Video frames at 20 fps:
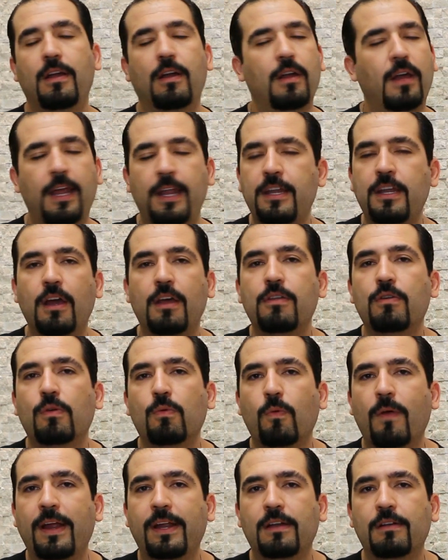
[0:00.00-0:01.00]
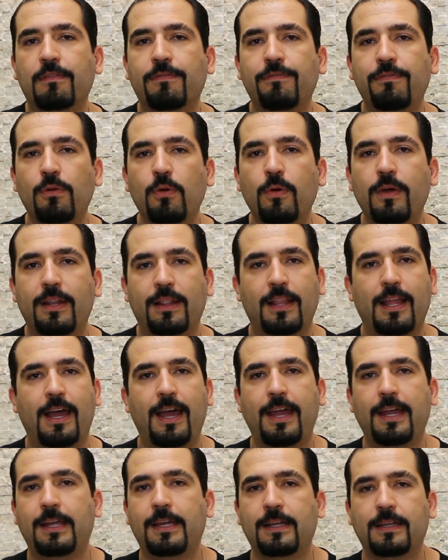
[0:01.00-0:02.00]
any other regular fluid
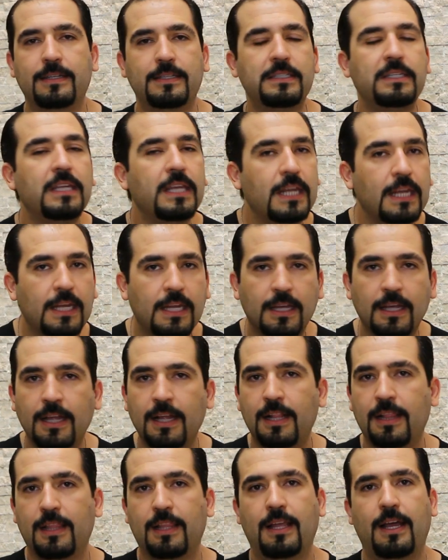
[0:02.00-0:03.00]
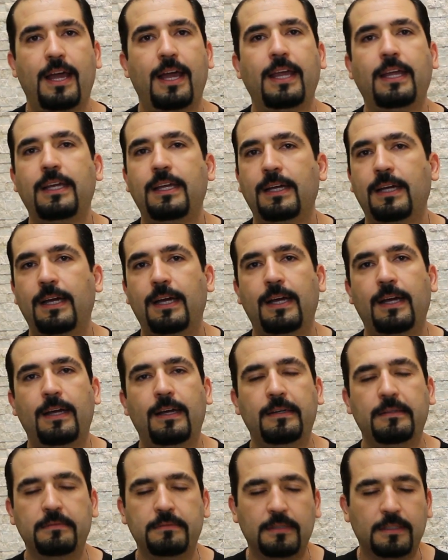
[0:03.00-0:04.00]
like tea, like
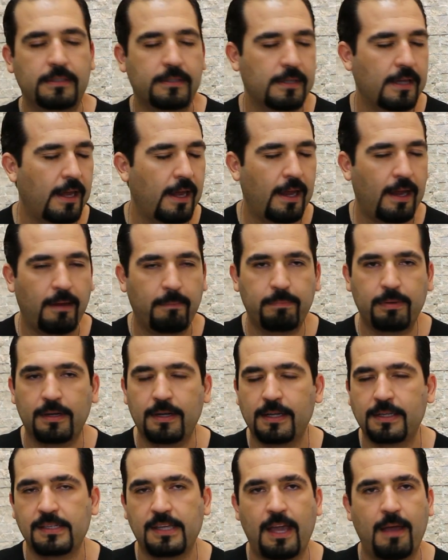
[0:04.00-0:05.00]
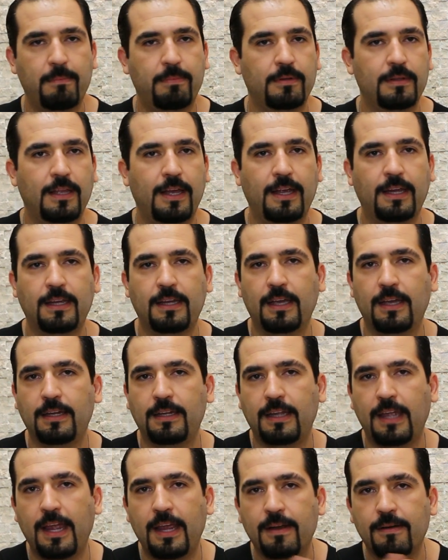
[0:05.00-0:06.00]
let's say, put an example like
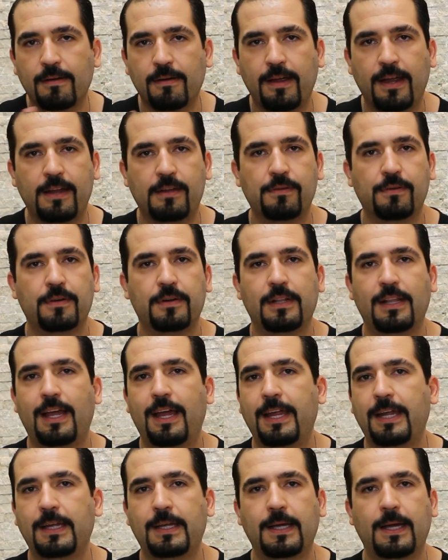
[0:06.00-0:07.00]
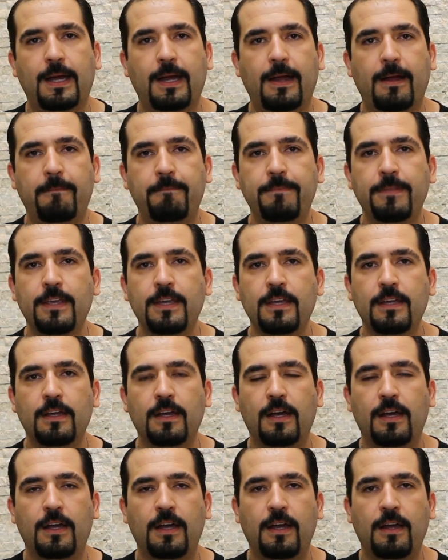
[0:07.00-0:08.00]
Gatorade, or like a
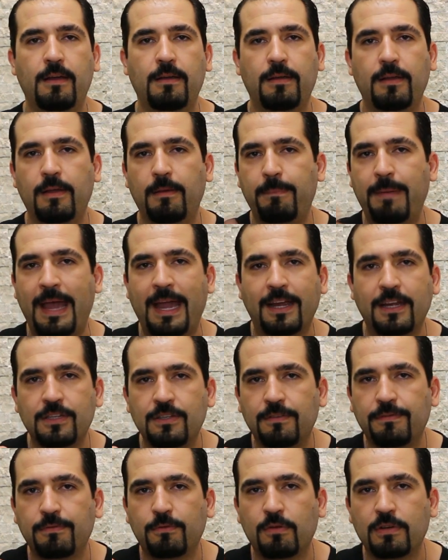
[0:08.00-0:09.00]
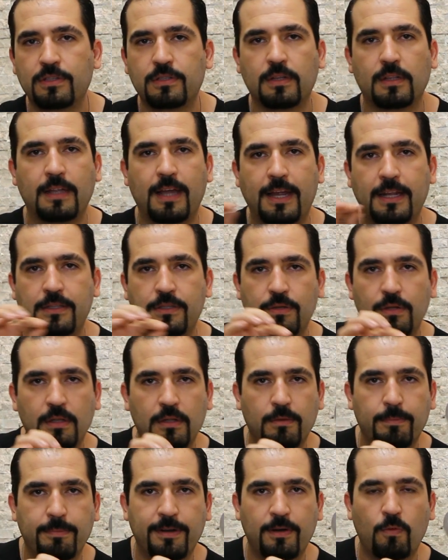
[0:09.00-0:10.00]
package of Crystal Light to a
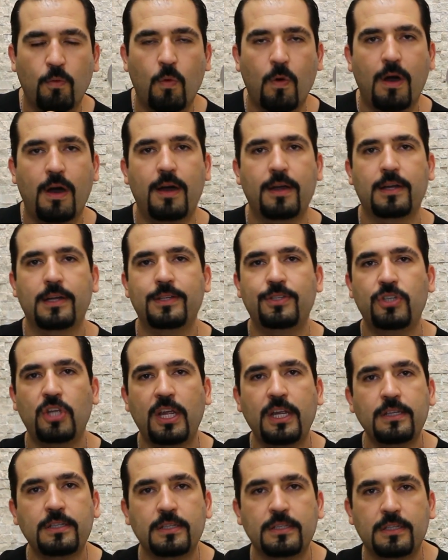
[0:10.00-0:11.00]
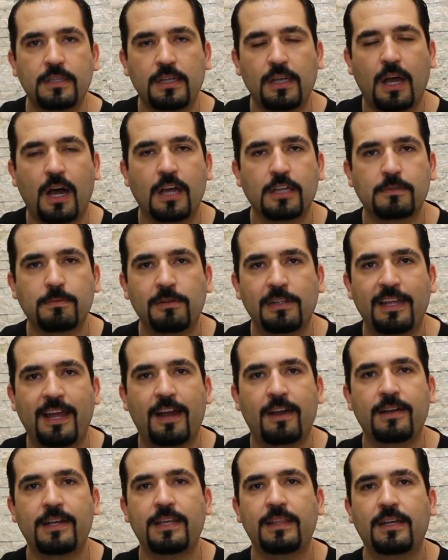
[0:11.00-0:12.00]
little bit of water. It changes the
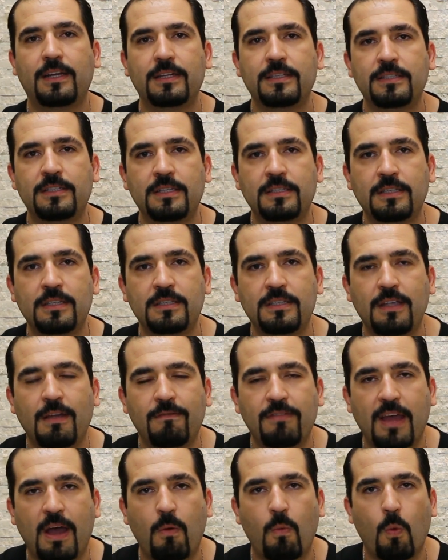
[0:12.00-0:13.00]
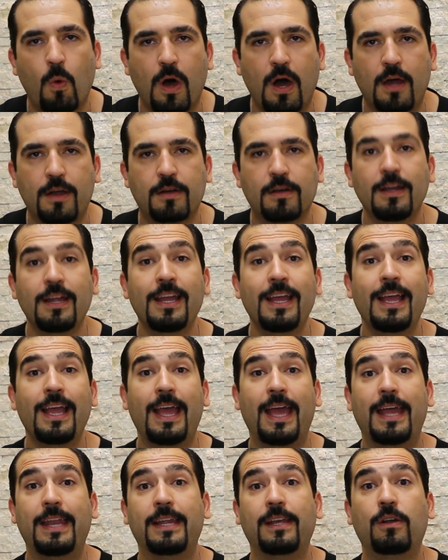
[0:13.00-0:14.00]
osmolarity, the consistency of that water,
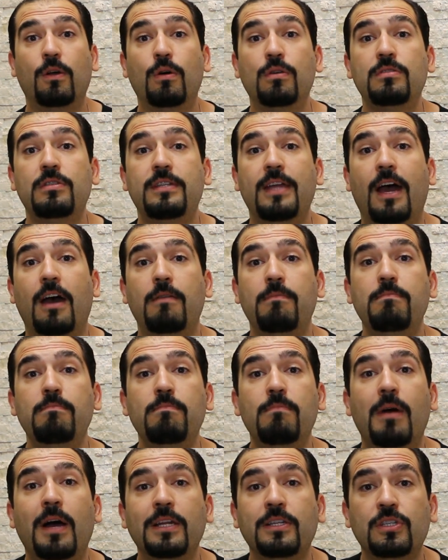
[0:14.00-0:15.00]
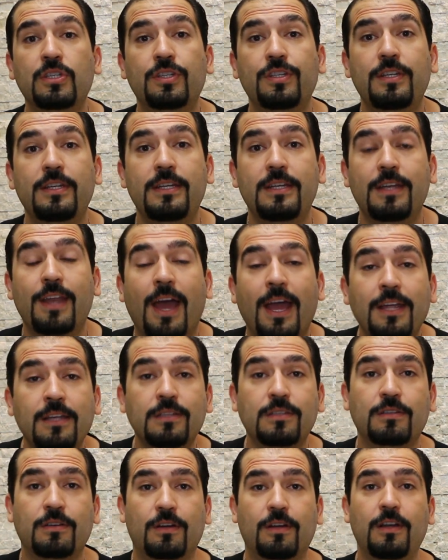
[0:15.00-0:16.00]
and it goes down much
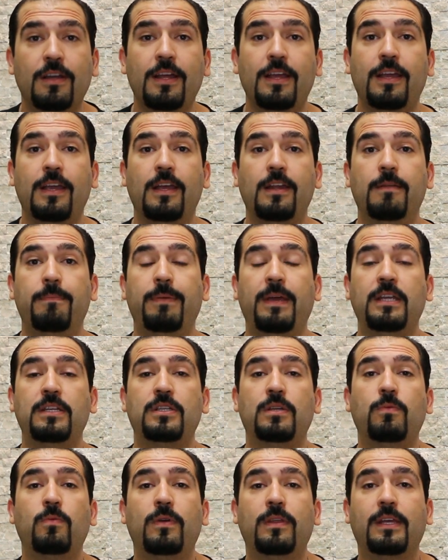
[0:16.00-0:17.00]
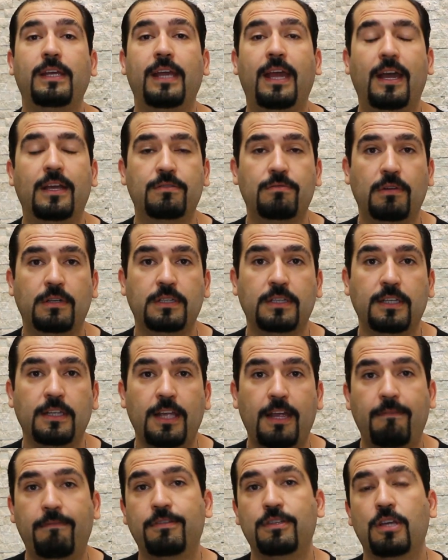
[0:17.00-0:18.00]
nicer in a patient with a gastric
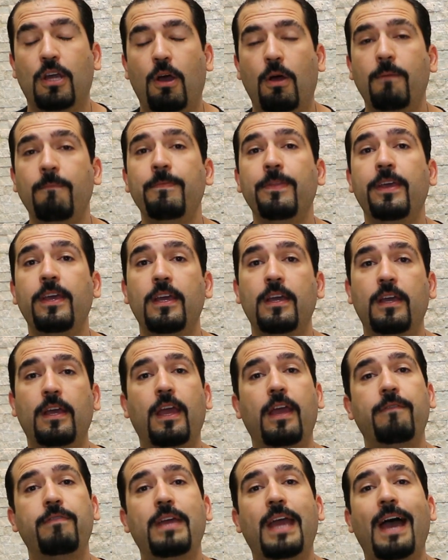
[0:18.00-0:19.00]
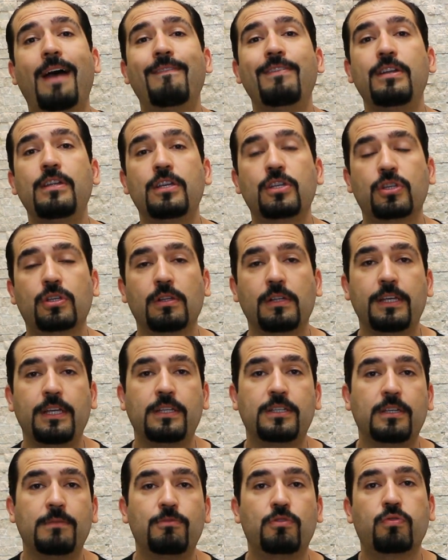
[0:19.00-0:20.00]
sleeve. So if you have
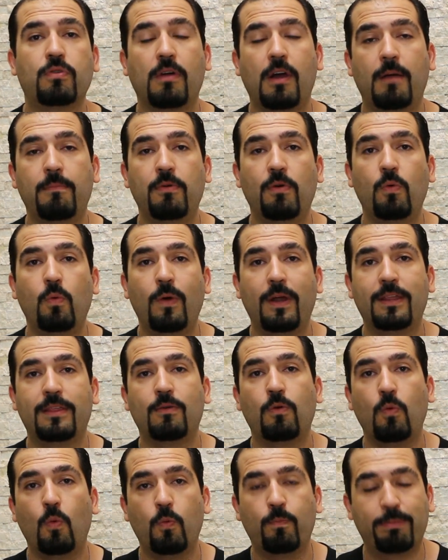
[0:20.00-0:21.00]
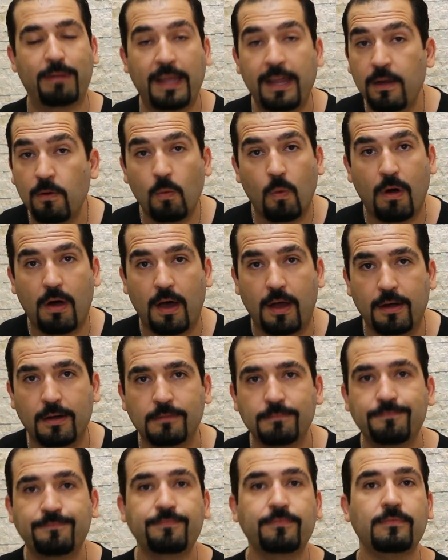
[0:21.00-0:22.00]
initially some trouble with plain
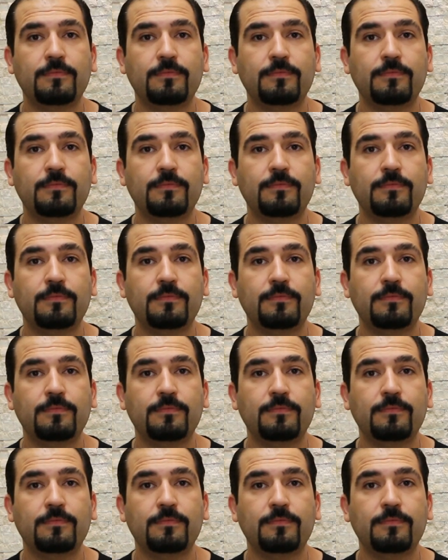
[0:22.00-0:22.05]
water,